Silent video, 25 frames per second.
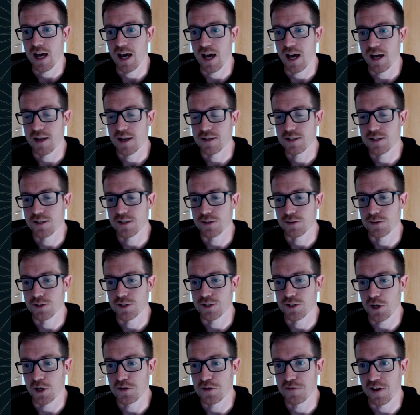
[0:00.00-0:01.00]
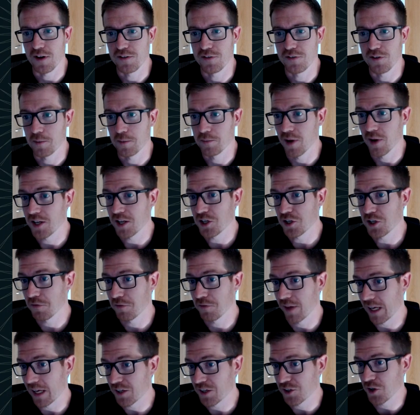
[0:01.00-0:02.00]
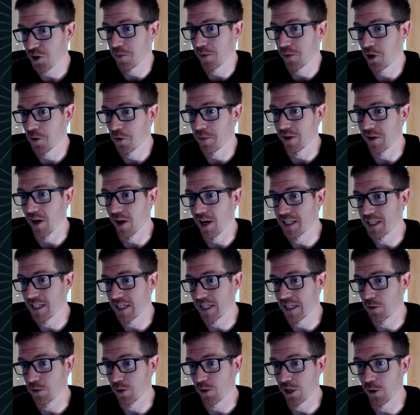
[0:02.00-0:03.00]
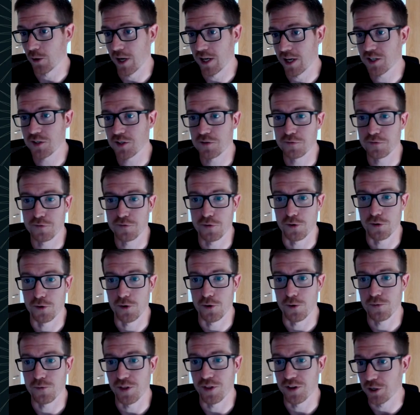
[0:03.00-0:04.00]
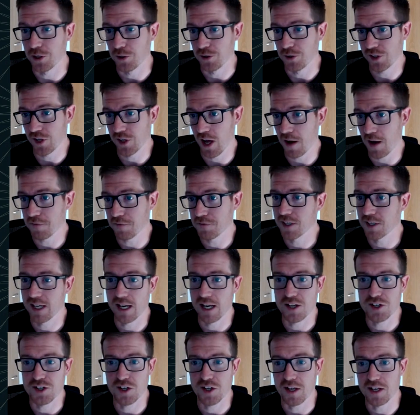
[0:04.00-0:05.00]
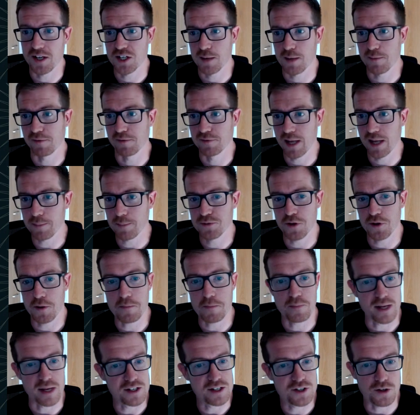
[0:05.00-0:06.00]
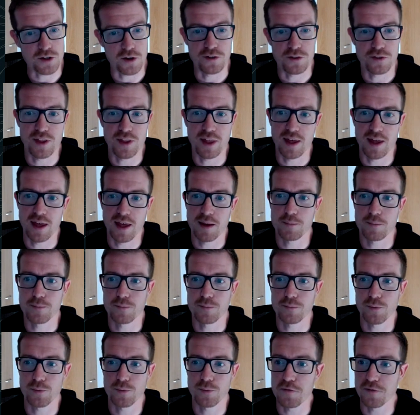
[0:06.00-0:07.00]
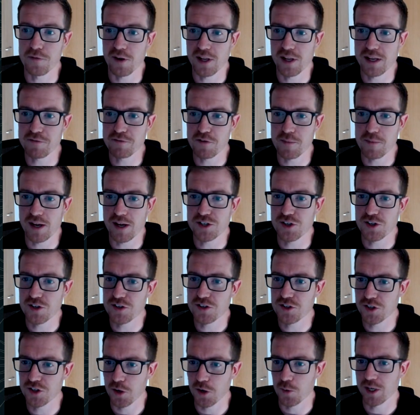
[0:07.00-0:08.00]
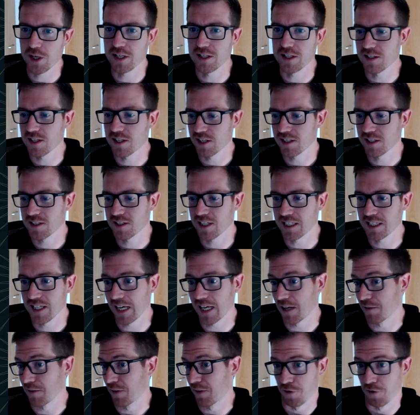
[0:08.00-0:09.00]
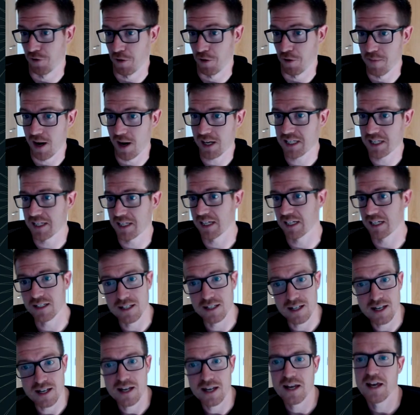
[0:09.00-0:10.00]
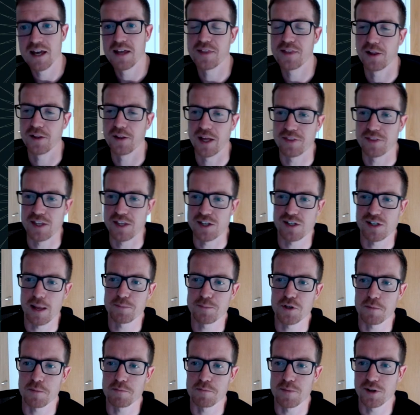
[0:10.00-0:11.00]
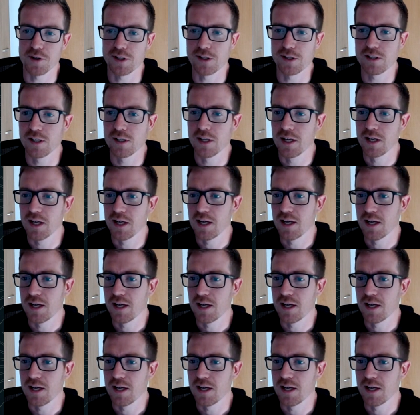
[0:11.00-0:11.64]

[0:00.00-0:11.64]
to notify third parties of things. So it could be IT request for the new staff to get a certain type of laptop based on their profile information. So we can dictate if they're from marketing, they'll get this laptop model.